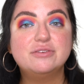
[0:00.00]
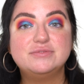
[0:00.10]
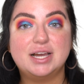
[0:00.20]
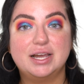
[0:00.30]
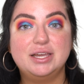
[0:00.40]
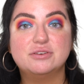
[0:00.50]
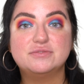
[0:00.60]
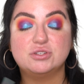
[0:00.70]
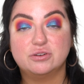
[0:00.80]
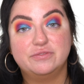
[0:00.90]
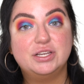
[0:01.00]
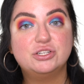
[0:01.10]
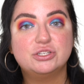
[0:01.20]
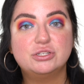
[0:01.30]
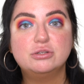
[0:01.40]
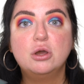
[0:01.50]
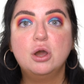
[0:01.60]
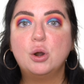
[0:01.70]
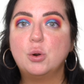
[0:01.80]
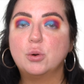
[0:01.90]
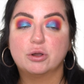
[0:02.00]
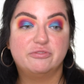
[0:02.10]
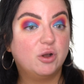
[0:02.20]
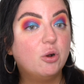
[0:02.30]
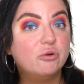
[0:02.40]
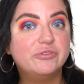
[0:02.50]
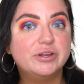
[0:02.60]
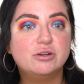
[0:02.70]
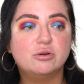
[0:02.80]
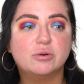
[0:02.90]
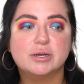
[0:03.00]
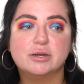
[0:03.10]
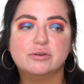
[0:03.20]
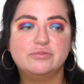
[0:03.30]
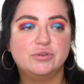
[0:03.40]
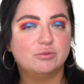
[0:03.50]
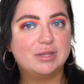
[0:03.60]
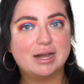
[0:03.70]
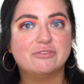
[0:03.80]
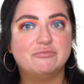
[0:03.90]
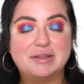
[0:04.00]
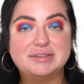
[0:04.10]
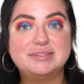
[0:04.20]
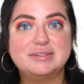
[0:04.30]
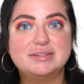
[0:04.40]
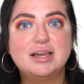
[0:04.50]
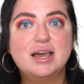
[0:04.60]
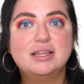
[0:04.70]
dying of starvation or of COVID or of, you know, lack of medicine,